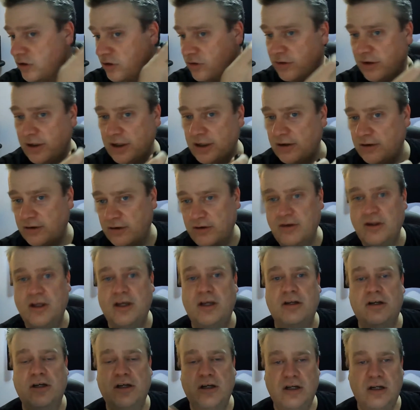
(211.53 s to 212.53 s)
so you can turn that
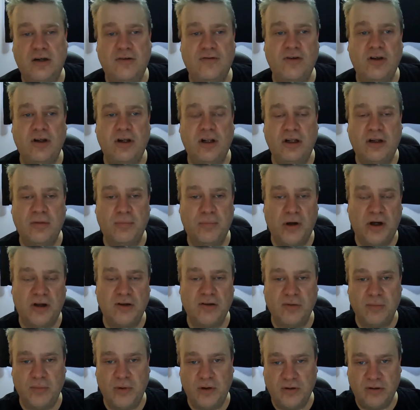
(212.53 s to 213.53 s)
on if you need to pause
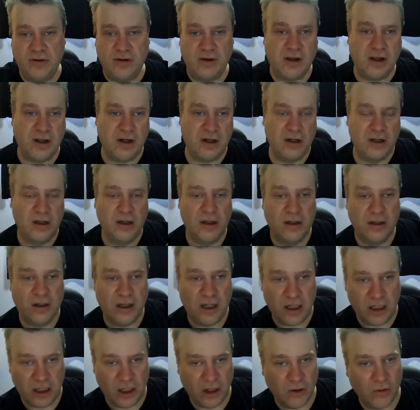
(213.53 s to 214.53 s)
the music
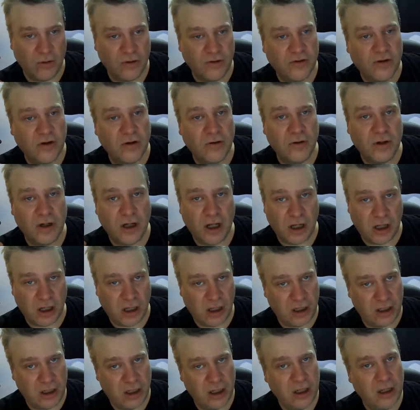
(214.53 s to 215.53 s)
and hear what's going
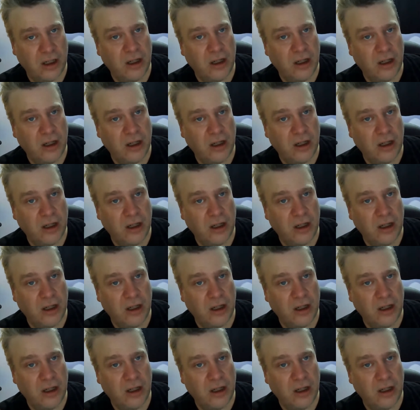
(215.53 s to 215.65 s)
on